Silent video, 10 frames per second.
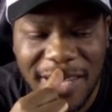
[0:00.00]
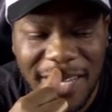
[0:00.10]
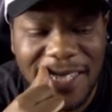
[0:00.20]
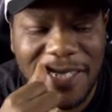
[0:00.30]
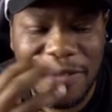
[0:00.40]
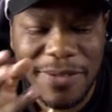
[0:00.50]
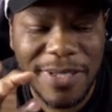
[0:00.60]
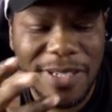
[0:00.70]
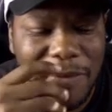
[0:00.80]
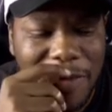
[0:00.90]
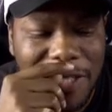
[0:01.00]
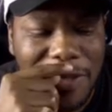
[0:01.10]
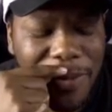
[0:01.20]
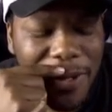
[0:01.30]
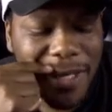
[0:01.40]
I do see him as a
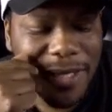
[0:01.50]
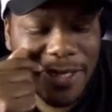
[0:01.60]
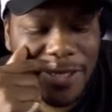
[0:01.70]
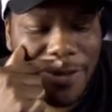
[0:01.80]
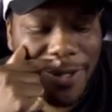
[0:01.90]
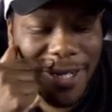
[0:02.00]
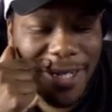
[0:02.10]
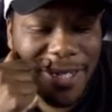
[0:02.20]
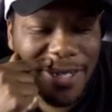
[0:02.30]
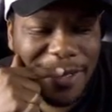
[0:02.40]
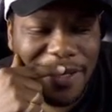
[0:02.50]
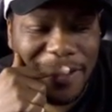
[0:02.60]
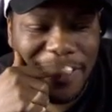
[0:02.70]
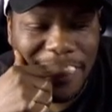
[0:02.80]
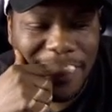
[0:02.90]
practice squad.
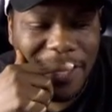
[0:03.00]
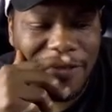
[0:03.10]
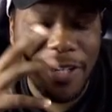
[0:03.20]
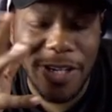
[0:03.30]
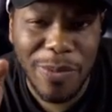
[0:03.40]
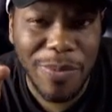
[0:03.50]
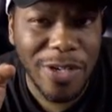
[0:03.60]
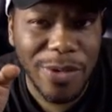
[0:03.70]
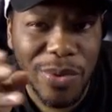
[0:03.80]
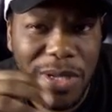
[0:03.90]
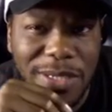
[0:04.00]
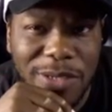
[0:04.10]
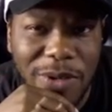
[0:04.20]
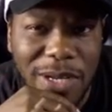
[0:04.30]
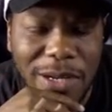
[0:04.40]
If he don't be on a practice
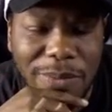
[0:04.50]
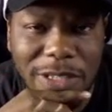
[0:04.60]
squad, I'd be